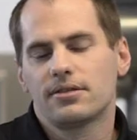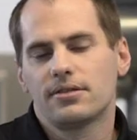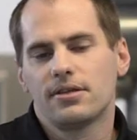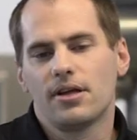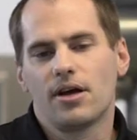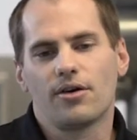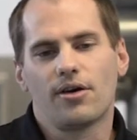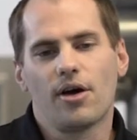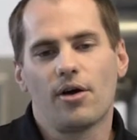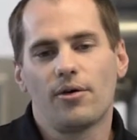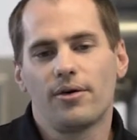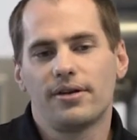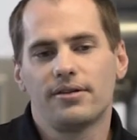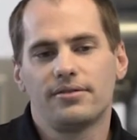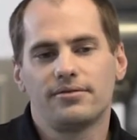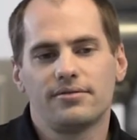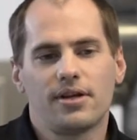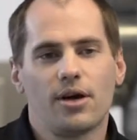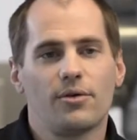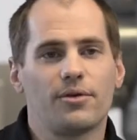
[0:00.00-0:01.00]

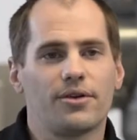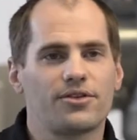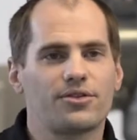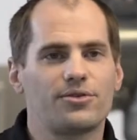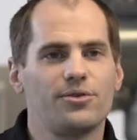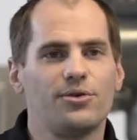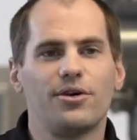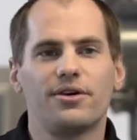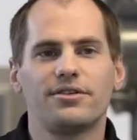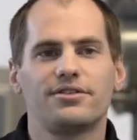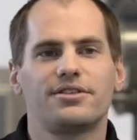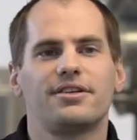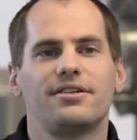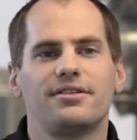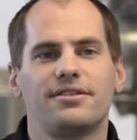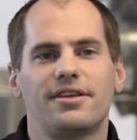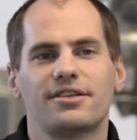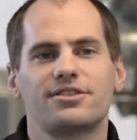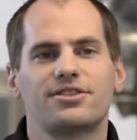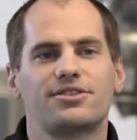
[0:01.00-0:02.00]
going to school, I was in
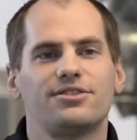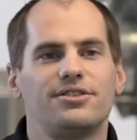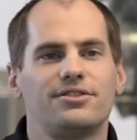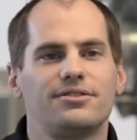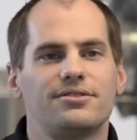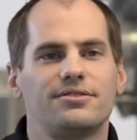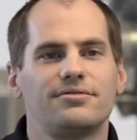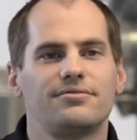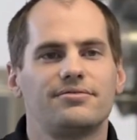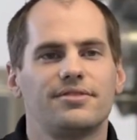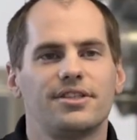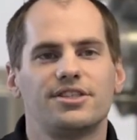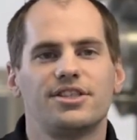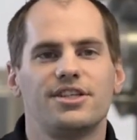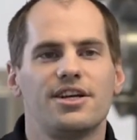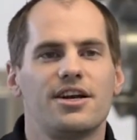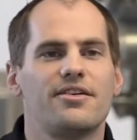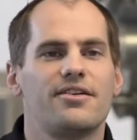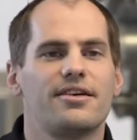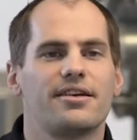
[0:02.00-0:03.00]
electrical
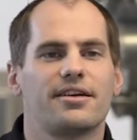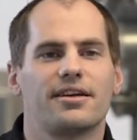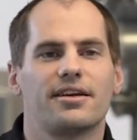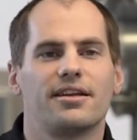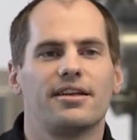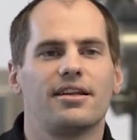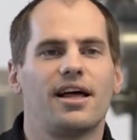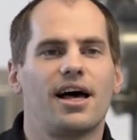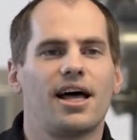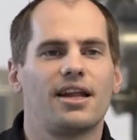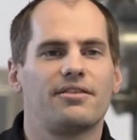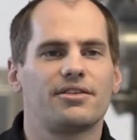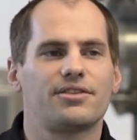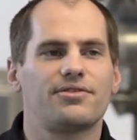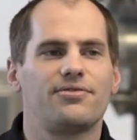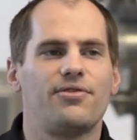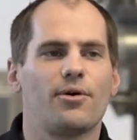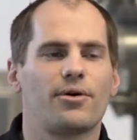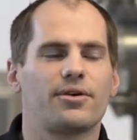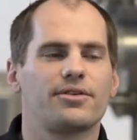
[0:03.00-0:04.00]
engineering, and a lot of it's
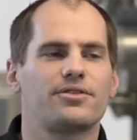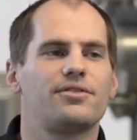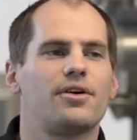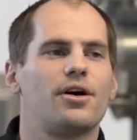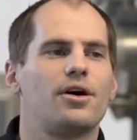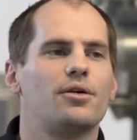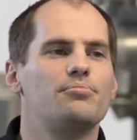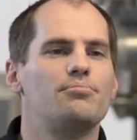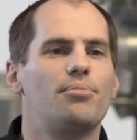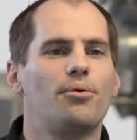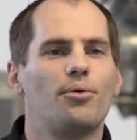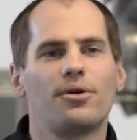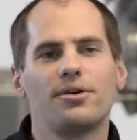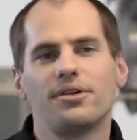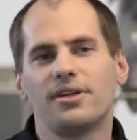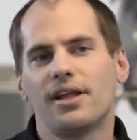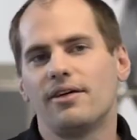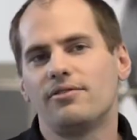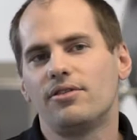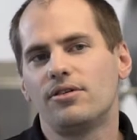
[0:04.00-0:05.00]
focused on board
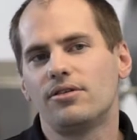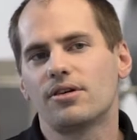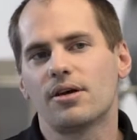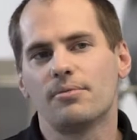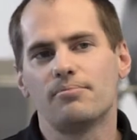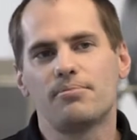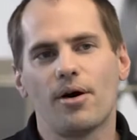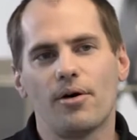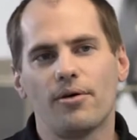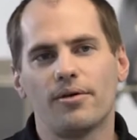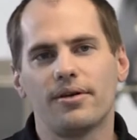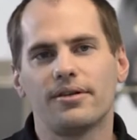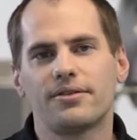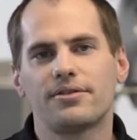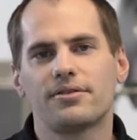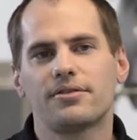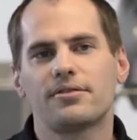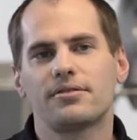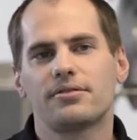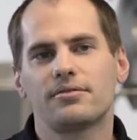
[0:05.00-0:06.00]
level
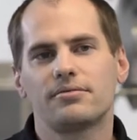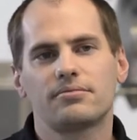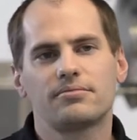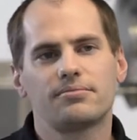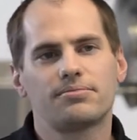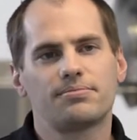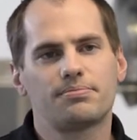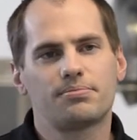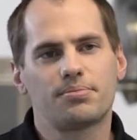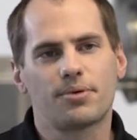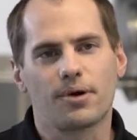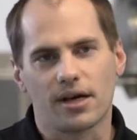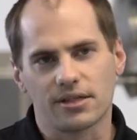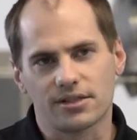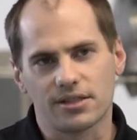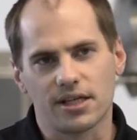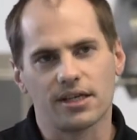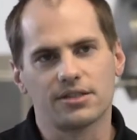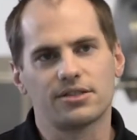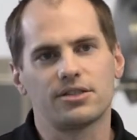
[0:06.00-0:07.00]
components,
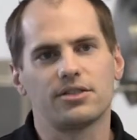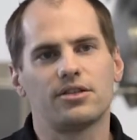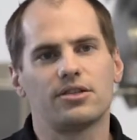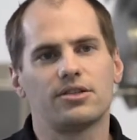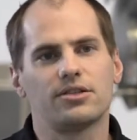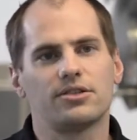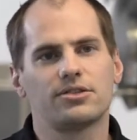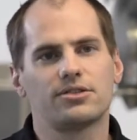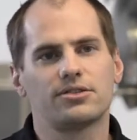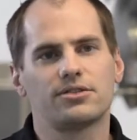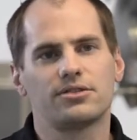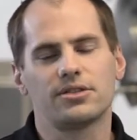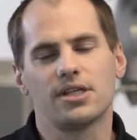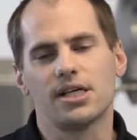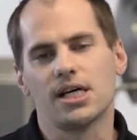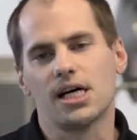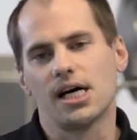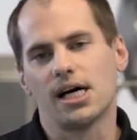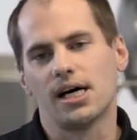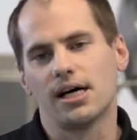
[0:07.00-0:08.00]
processors,
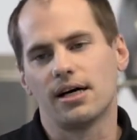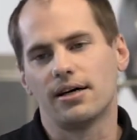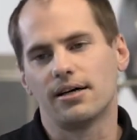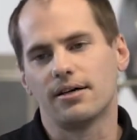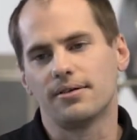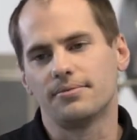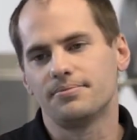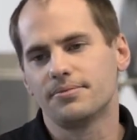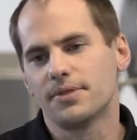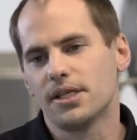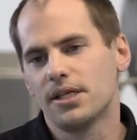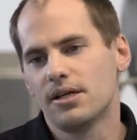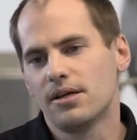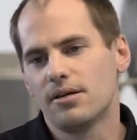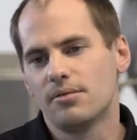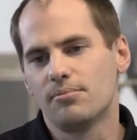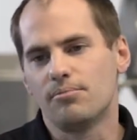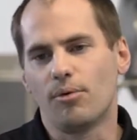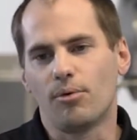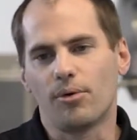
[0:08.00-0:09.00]

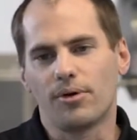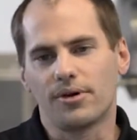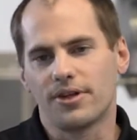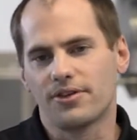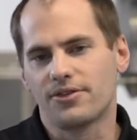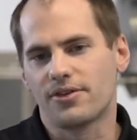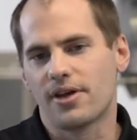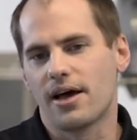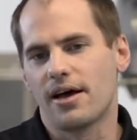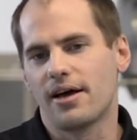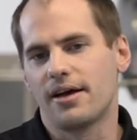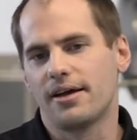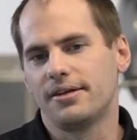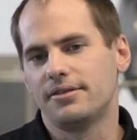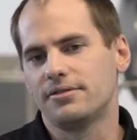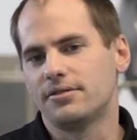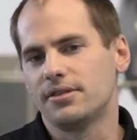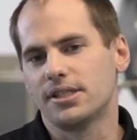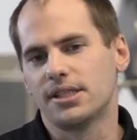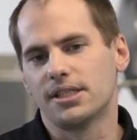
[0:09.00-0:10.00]
board
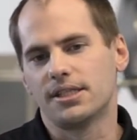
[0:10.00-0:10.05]
design,